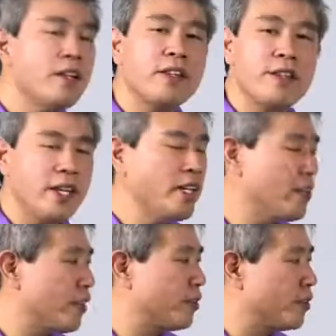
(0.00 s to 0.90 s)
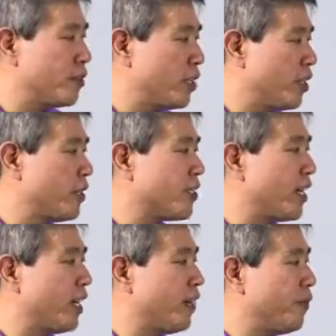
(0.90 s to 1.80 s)
The thing though to note is
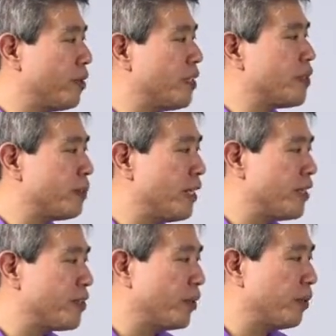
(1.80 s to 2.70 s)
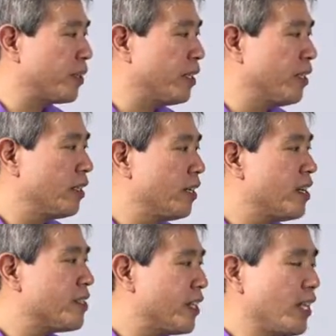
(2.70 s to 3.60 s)
that if your display is older,
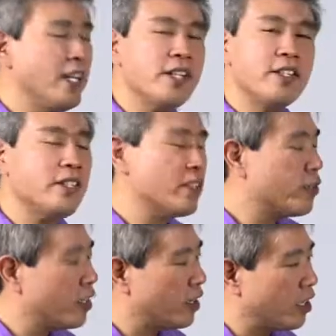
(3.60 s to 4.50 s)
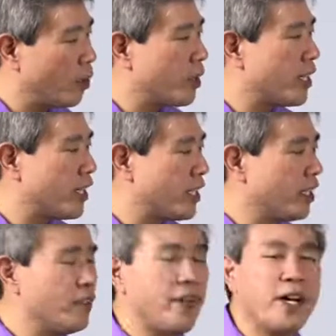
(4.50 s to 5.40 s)
setting it to the lower
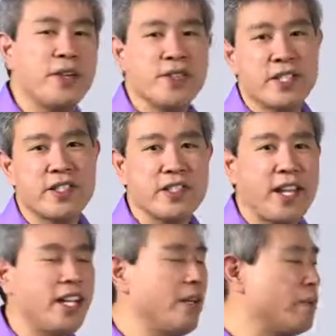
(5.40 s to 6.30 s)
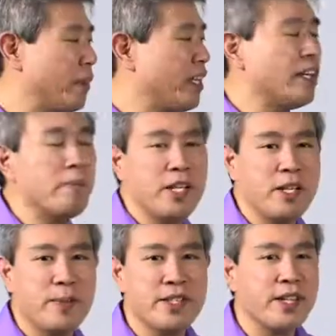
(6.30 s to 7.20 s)
candela value such as 80 may not be
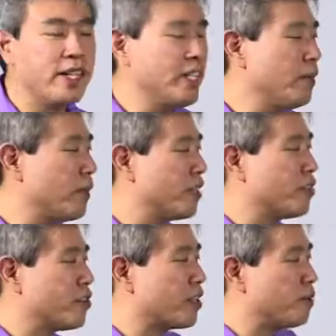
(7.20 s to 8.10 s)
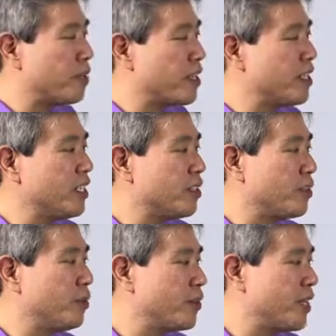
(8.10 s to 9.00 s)
the best idea because you're compressing the
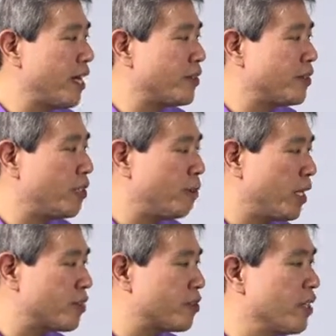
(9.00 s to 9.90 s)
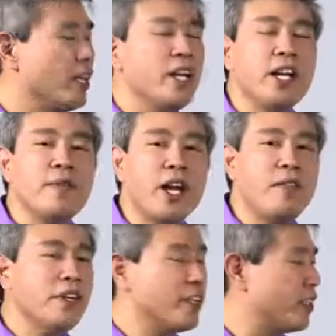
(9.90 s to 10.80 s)
tones down so much. If you
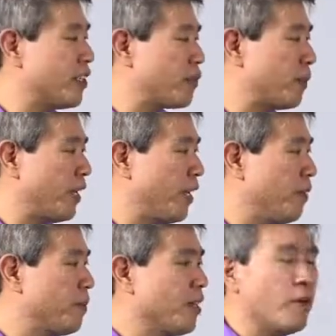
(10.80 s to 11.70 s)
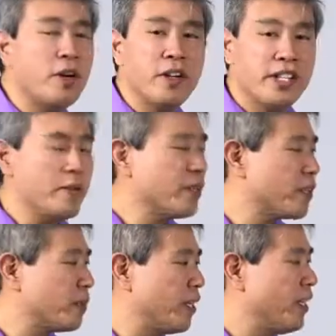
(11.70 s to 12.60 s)
have a good display, or a newer
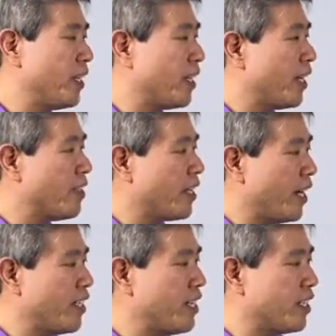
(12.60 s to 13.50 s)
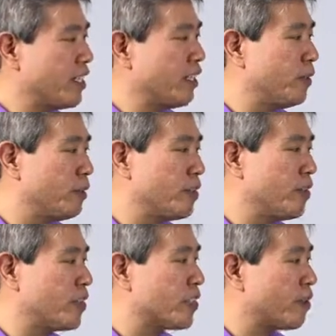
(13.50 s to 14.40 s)
display, in that case, 80 candela will
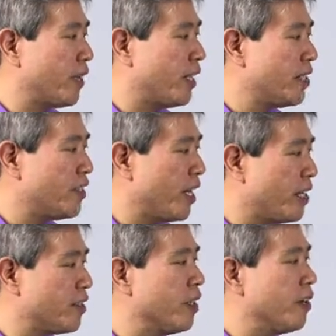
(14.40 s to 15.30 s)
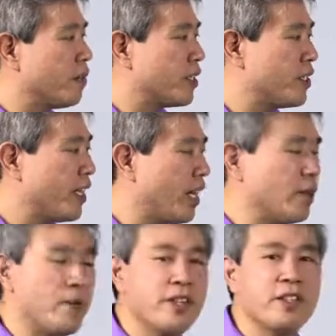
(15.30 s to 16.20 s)
do just fine. In this case, for this
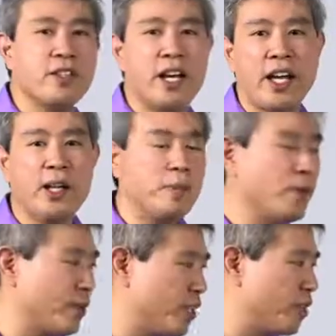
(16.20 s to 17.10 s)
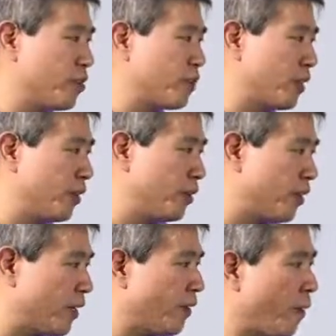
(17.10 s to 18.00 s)
calibration, I am going to use
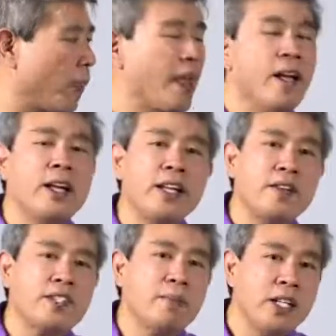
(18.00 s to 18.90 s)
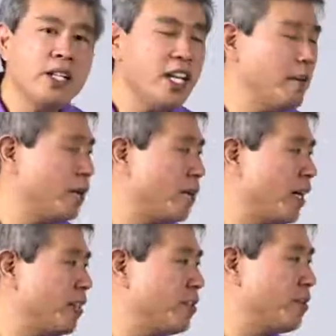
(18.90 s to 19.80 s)
100. Now, something to keep in
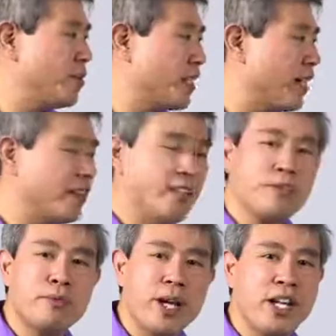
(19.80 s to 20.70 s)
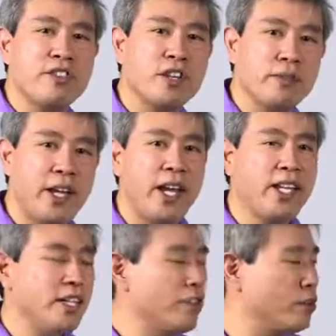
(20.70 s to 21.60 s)
mind too is that this range of
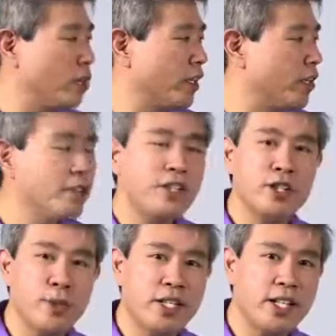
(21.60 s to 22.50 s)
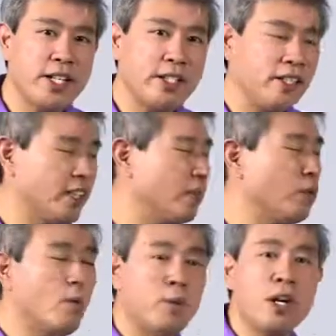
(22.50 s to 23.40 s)
80 to 120 candela
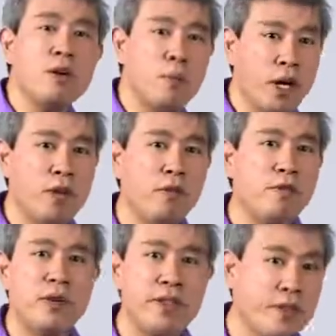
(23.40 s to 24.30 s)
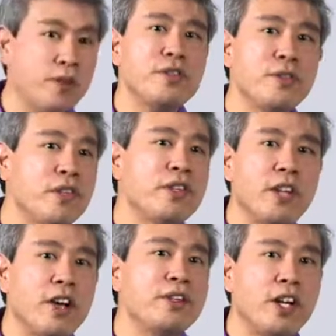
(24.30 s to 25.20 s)
will work well for those of you
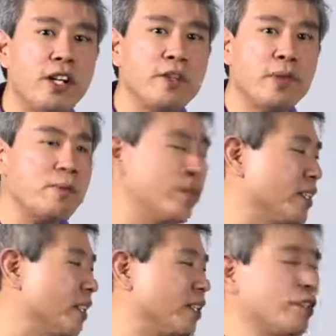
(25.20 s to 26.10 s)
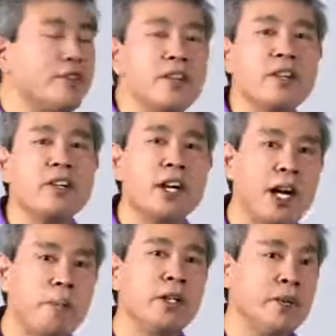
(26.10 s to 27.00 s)
that are not doing printing, those of you that are
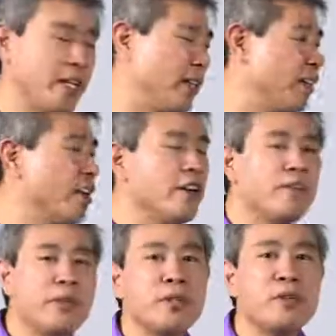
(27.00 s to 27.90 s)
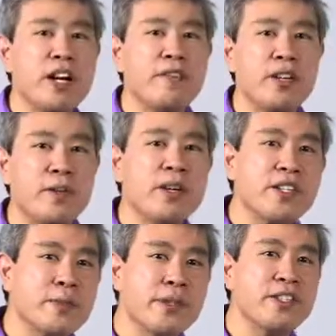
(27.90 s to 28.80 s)
uploading photographic work
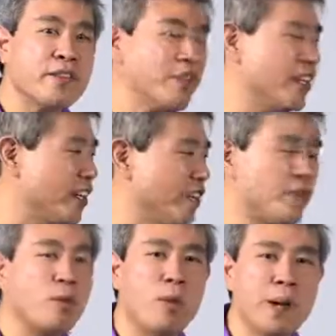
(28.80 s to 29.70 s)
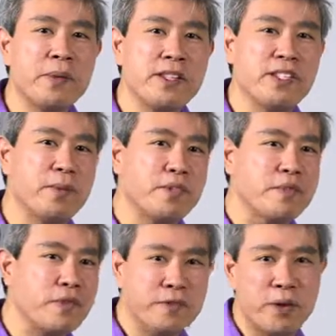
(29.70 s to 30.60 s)
specifically for web consumption,
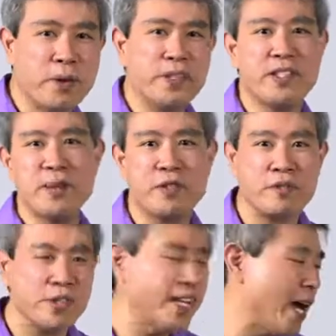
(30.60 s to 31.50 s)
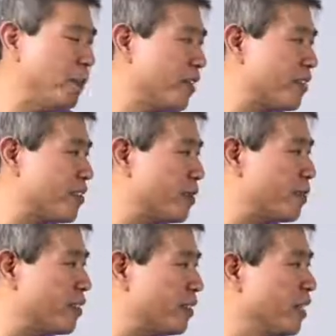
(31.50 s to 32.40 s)
for phone consumption, for tablet
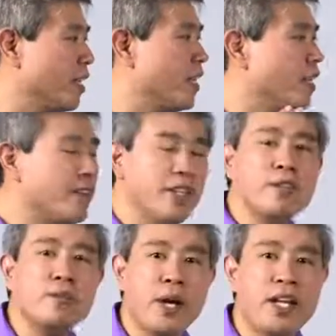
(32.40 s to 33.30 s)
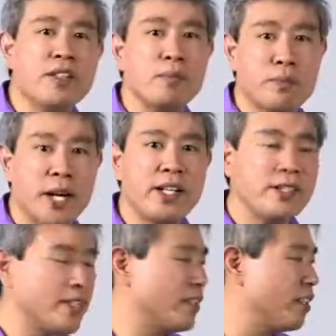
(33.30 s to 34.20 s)
consumption. This range of
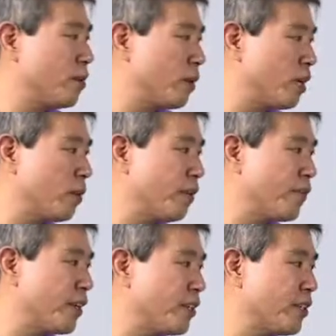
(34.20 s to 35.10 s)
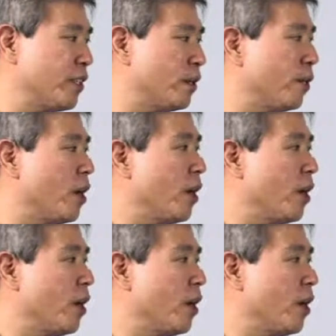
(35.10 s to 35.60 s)
brightness is going to work well for you too.